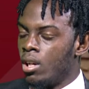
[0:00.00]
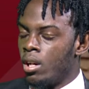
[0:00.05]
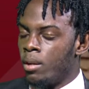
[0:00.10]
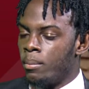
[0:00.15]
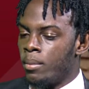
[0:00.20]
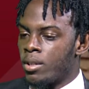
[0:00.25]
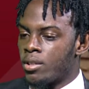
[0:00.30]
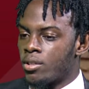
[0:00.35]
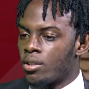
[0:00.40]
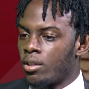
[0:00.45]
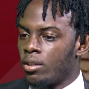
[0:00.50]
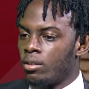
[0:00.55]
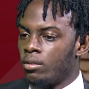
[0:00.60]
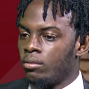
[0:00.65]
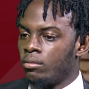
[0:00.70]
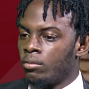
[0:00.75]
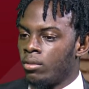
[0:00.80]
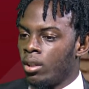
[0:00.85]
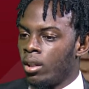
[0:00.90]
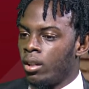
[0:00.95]
Minister,
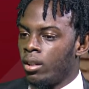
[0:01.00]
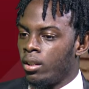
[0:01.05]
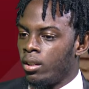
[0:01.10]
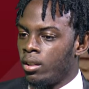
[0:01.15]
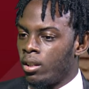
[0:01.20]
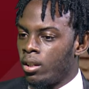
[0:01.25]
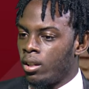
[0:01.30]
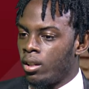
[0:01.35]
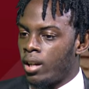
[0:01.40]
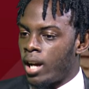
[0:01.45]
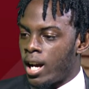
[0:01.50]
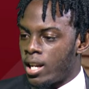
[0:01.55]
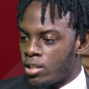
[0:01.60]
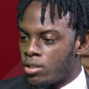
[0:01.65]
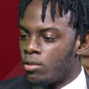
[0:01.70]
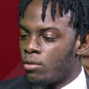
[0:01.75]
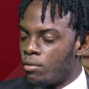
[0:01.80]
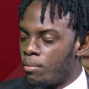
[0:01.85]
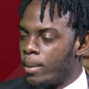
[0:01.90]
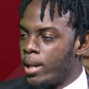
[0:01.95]
as
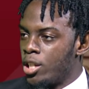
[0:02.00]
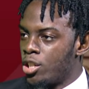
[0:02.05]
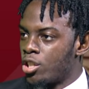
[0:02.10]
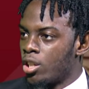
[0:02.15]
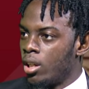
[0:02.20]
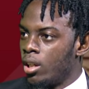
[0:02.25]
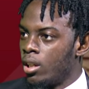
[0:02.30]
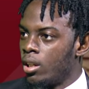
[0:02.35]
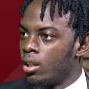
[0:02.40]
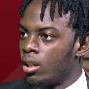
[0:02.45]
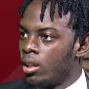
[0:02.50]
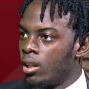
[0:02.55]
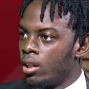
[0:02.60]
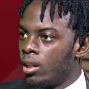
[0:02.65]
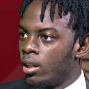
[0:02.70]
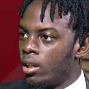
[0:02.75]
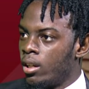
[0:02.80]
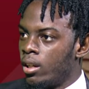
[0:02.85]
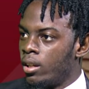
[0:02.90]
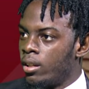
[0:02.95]
you've mentioned,
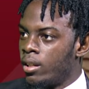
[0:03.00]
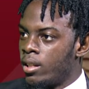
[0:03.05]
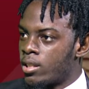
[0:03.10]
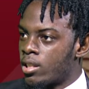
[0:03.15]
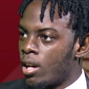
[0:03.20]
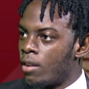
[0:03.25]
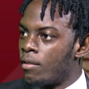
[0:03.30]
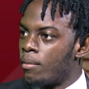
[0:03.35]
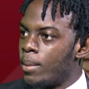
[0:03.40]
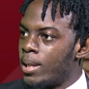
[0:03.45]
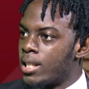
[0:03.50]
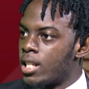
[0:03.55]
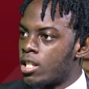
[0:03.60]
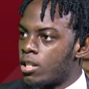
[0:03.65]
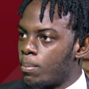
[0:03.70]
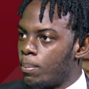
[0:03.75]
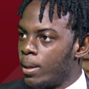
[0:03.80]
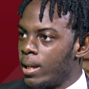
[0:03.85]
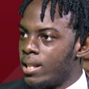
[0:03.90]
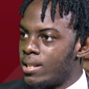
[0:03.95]
this government has
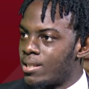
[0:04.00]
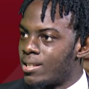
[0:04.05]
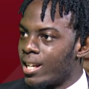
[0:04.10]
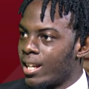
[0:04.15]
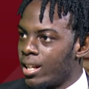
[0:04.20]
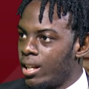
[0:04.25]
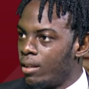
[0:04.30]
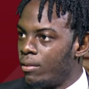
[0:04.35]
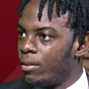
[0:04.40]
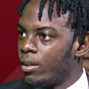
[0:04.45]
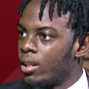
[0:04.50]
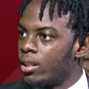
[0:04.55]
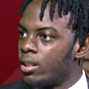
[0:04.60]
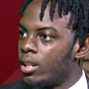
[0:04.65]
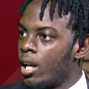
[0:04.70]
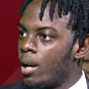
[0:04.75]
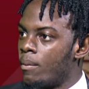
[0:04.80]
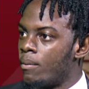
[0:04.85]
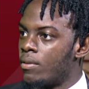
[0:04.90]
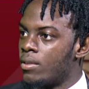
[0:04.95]
placed significant
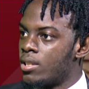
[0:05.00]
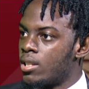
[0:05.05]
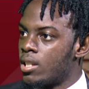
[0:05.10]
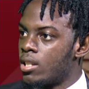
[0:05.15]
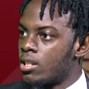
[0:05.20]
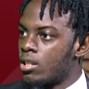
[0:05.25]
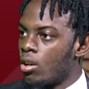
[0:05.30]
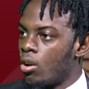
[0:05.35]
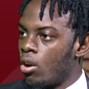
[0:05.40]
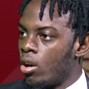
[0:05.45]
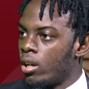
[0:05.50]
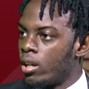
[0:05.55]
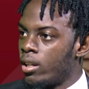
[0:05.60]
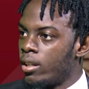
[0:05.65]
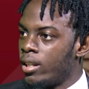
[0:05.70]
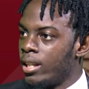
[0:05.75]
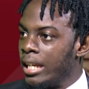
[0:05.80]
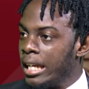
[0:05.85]
emphasis on the